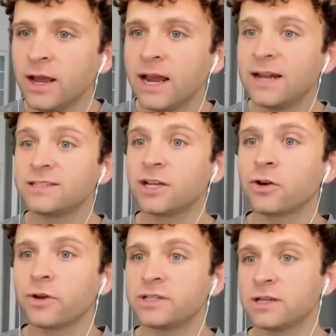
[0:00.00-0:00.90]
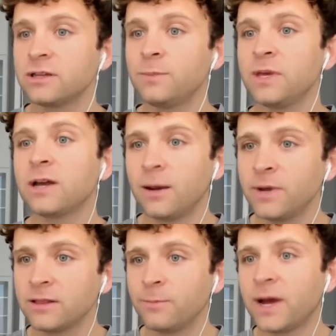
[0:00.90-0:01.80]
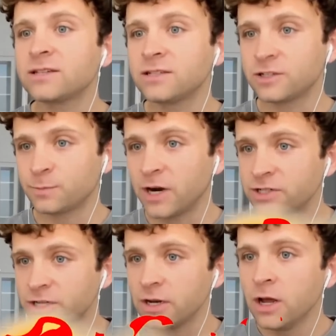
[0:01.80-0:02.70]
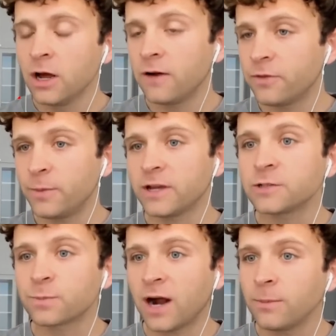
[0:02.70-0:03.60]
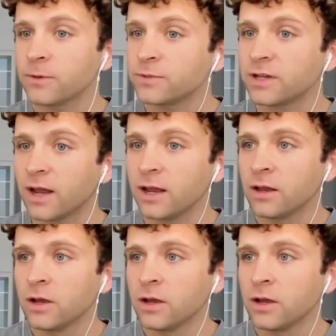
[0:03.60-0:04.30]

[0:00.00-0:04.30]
And it's increasingly becoming the best expression of the biggest problem today,